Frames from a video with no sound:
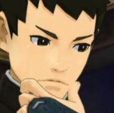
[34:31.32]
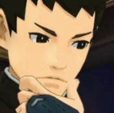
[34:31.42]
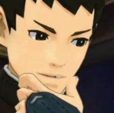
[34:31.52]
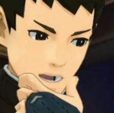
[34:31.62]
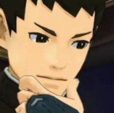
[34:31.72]
we're in
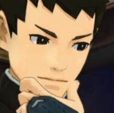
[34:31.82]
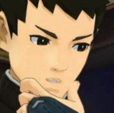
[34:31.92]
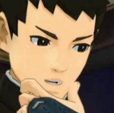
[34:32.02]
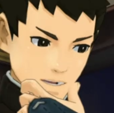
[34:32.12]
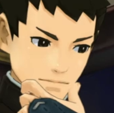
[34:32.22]
a trial.
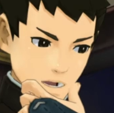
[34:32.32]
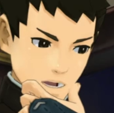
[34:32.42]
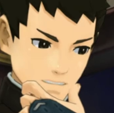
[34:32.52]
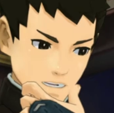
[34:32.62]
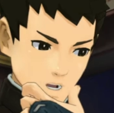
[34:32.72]

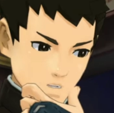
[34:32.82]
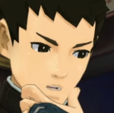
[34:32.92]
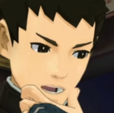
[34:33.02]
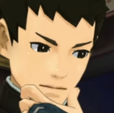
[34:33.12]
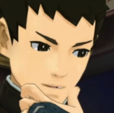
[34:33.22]

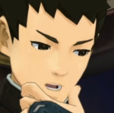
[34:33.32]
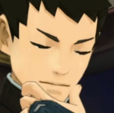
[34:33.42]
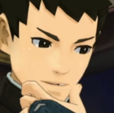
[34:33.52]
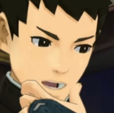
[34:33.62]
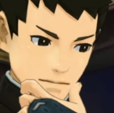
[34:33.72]
What
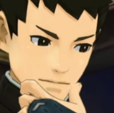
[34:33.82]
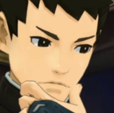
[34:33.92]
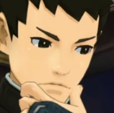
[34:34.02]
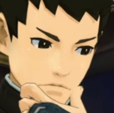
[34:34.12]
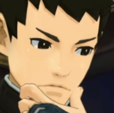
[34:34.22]
exactly have you been
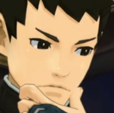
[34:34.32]
muttering